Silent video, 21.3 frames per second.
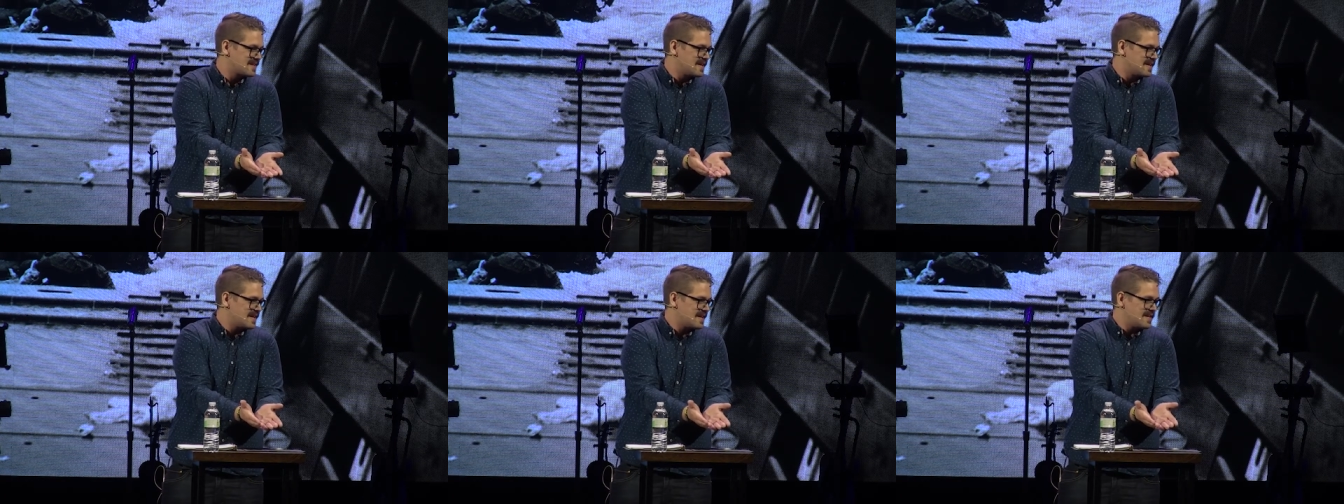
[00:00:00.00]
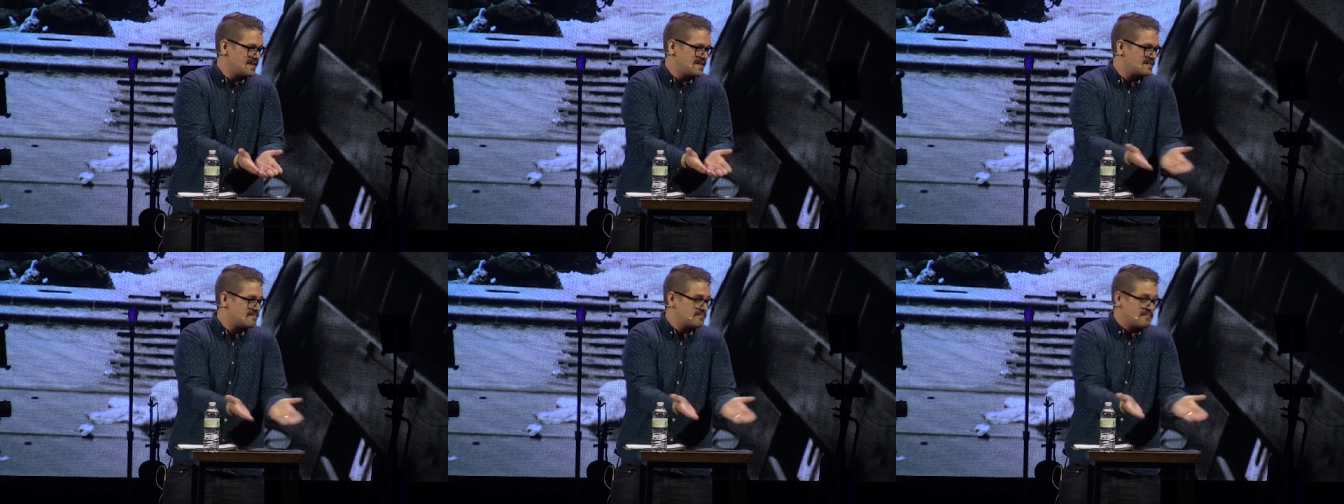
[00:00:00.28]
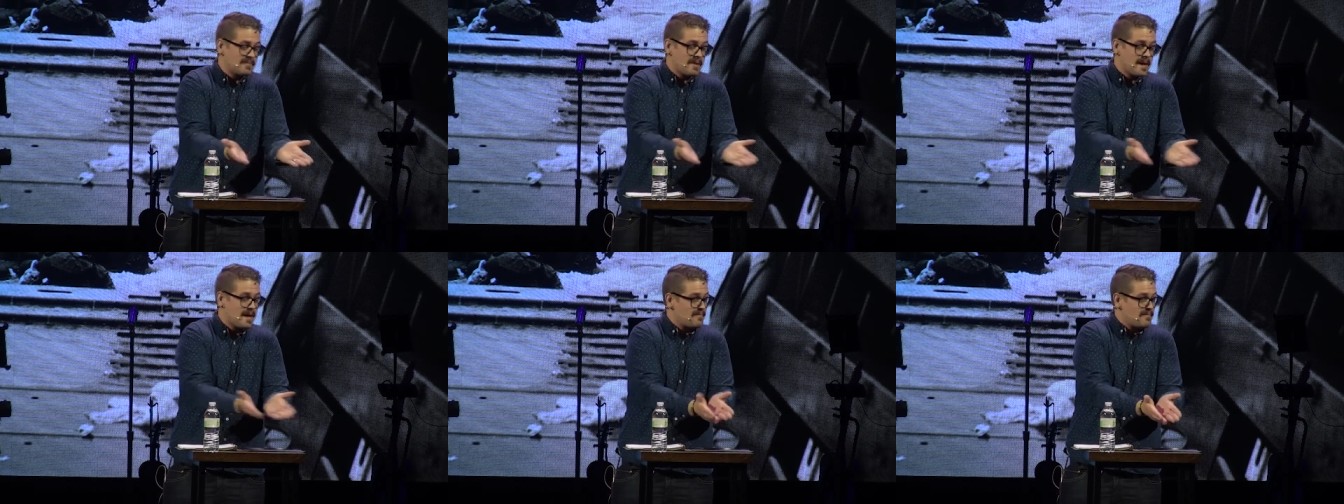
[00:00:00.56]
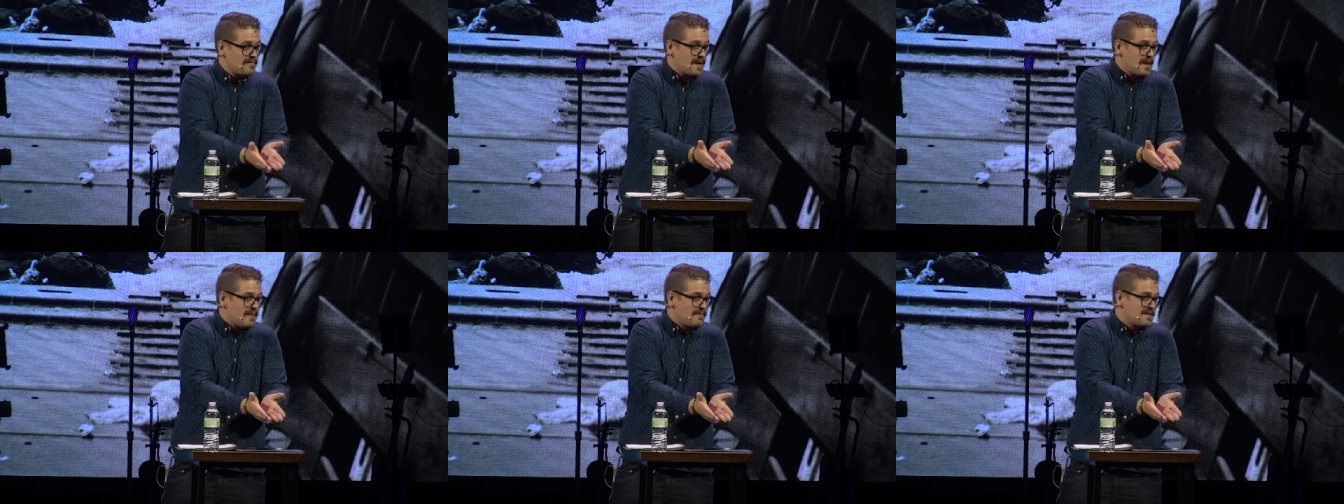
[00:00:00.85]
It
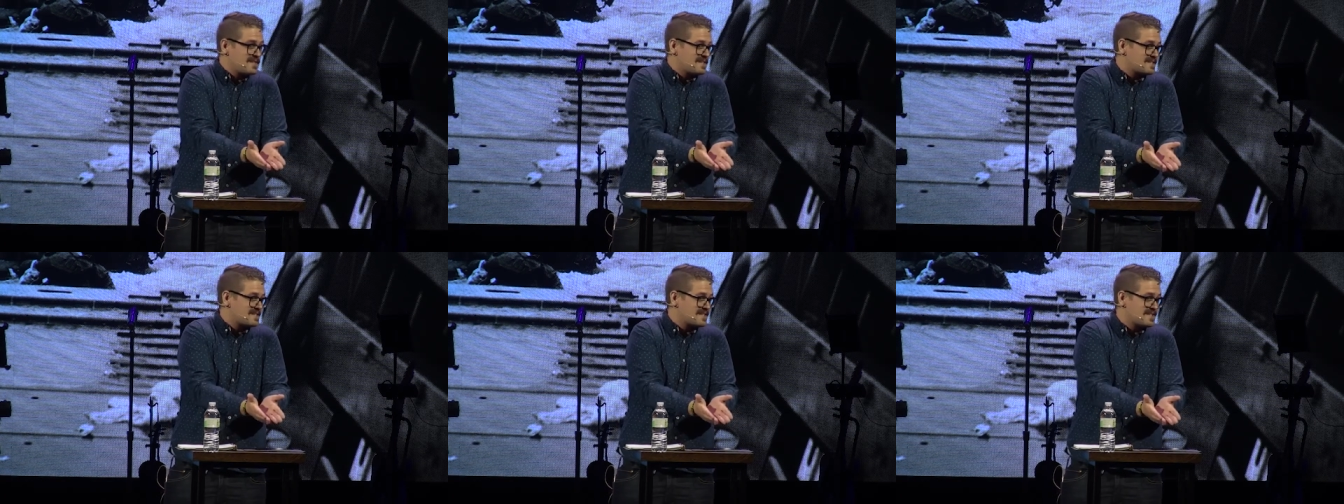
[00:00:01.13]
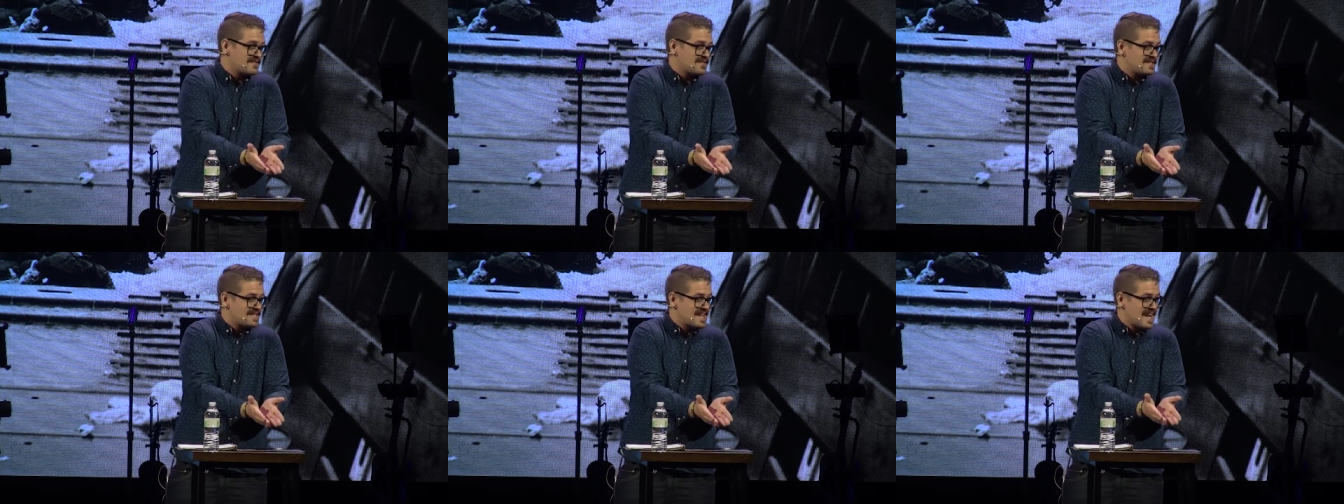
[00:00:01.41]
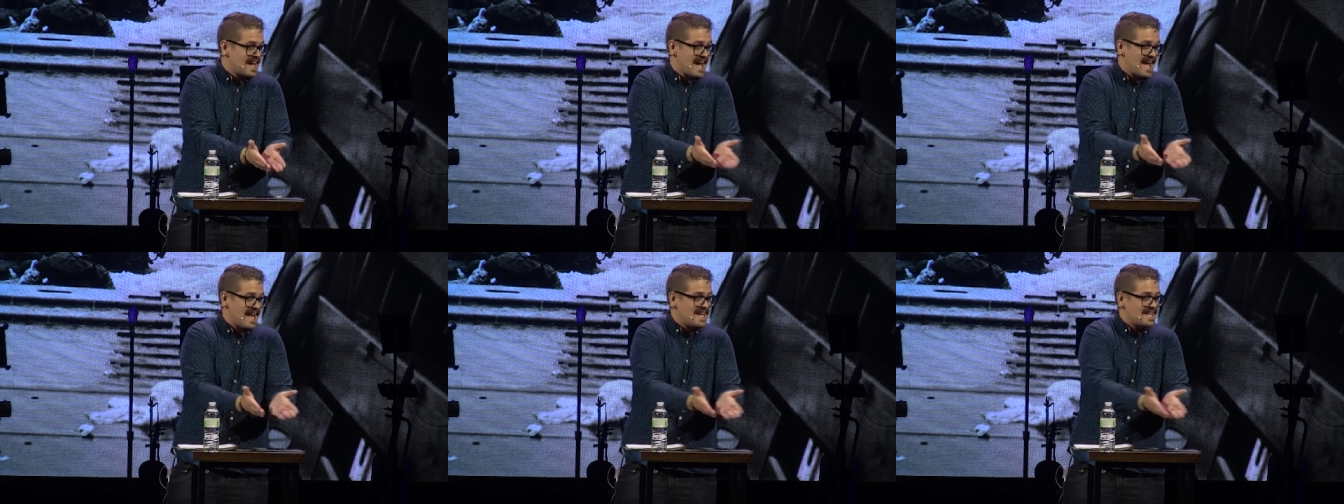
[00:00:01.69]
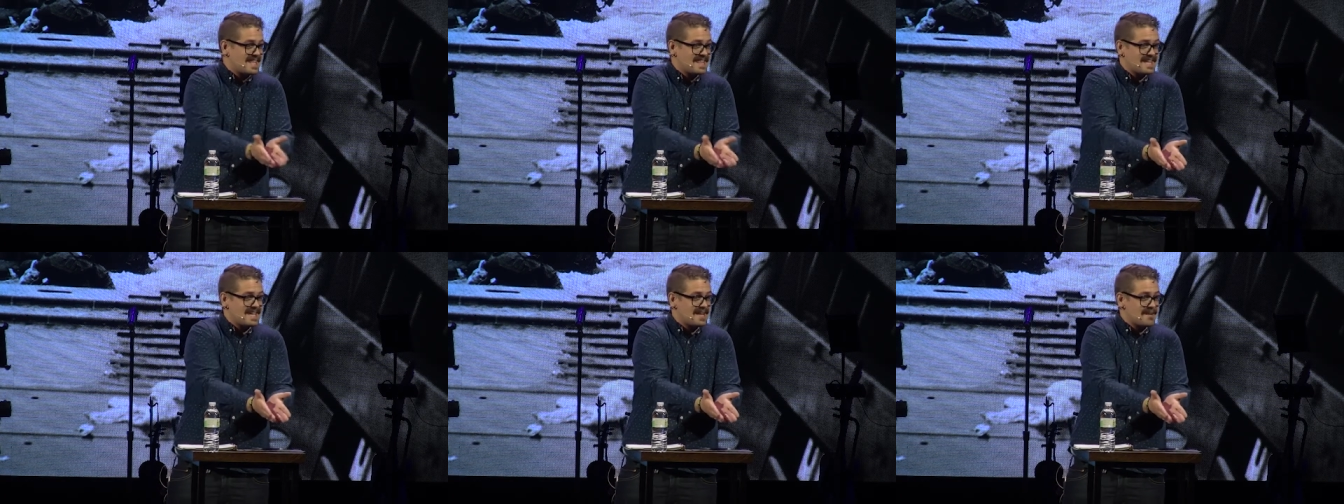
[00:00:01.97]
maybe doesn't even say
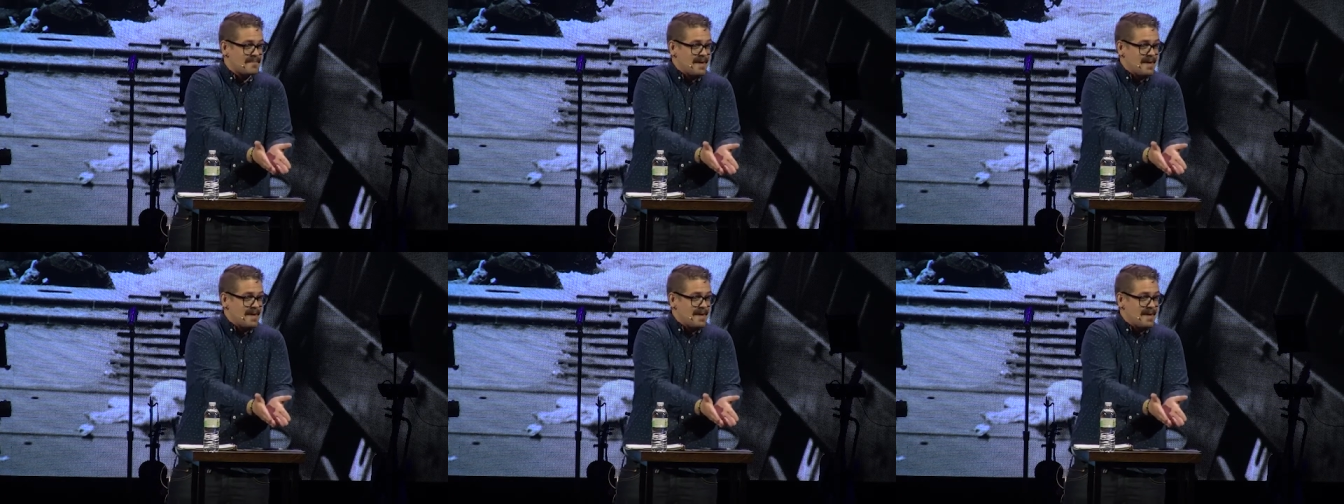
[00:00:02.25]
anything